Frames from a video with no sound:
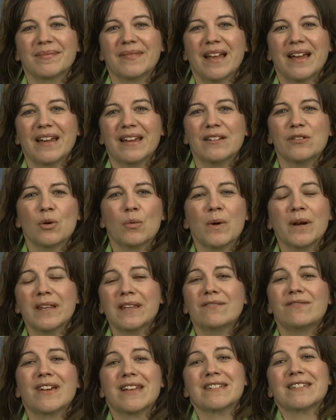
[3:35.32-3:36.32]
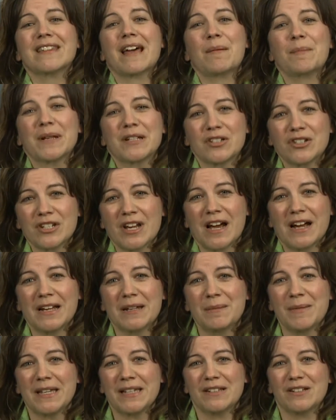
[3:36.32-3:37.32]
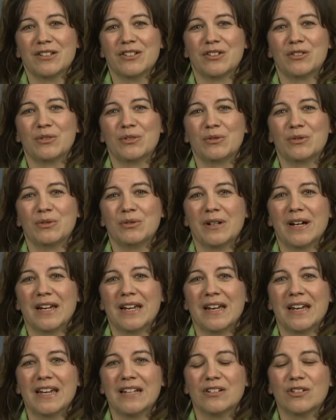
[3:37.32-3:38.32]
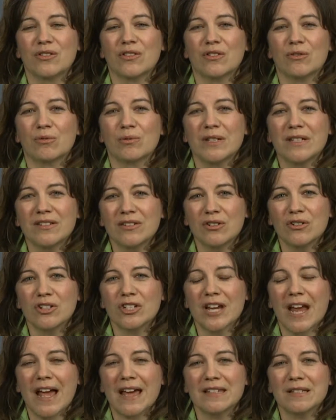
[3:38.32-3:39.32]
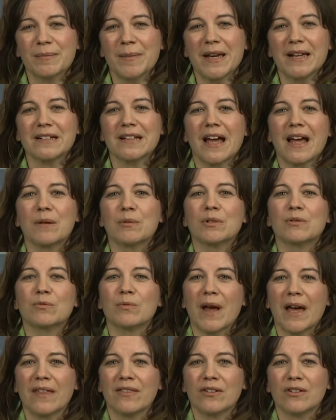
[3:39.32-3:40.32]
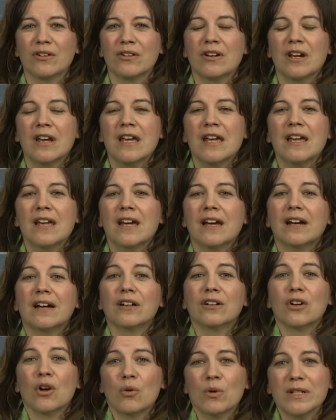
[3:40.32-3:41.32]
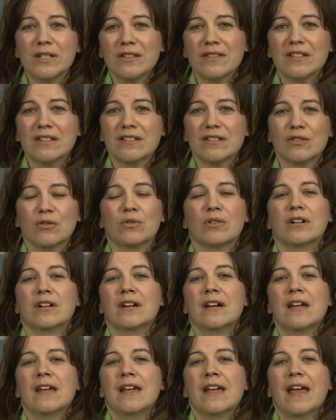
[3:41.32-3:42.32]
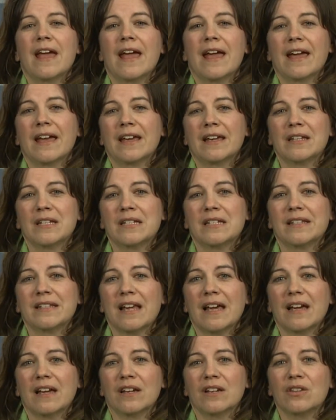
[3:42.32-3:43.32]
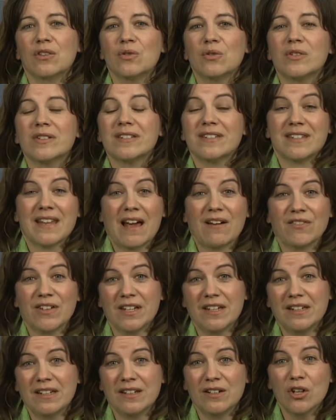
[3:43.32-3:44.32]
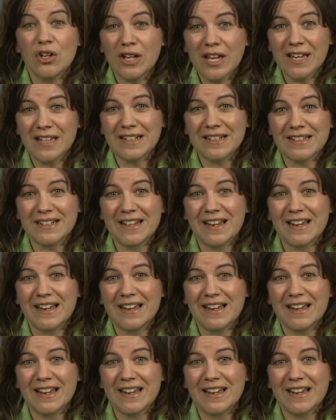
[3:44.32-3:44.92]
I don't want to invest that much time into the research aspect. I would rather go into the store and use savvy cooking